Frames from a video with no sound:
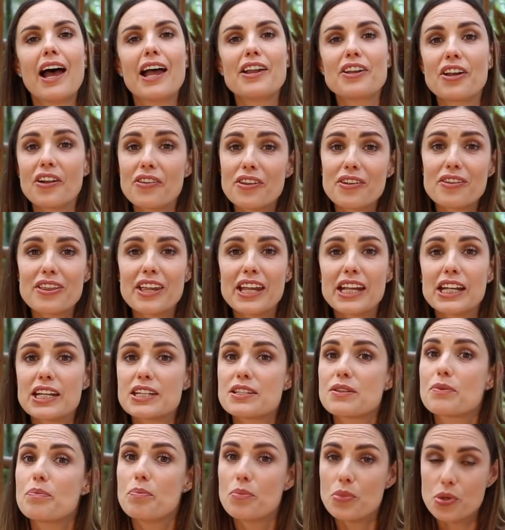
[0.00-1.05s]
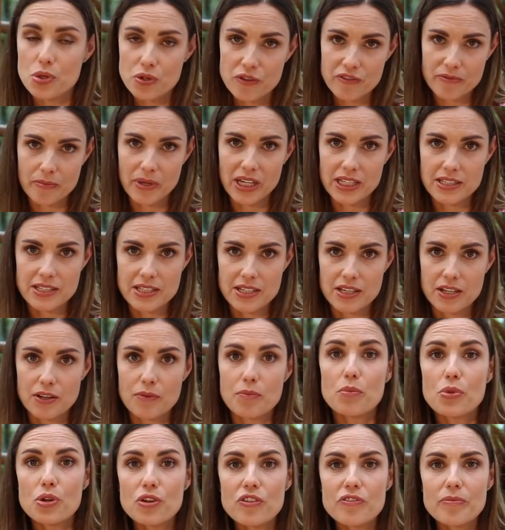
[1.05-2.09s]
Another thing is movement.
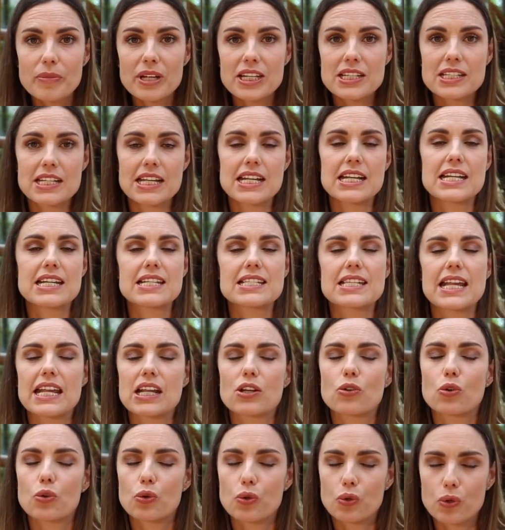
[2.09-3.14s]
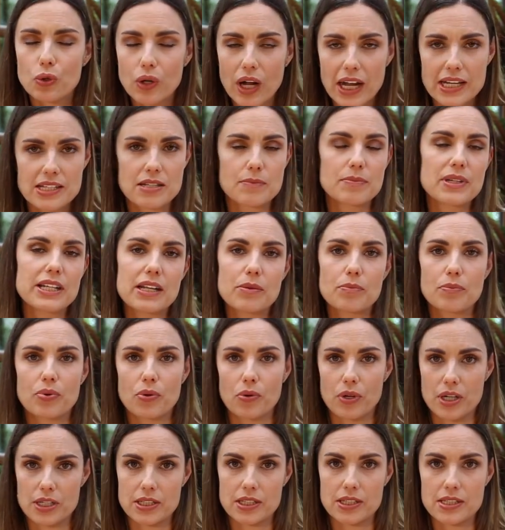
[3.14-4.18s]
Movement is incredibly
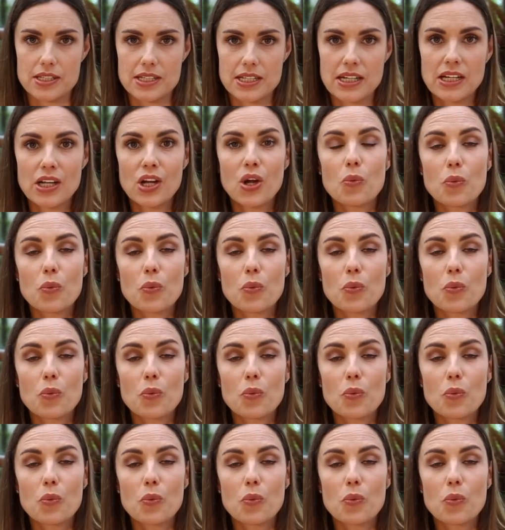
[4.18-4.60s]
important.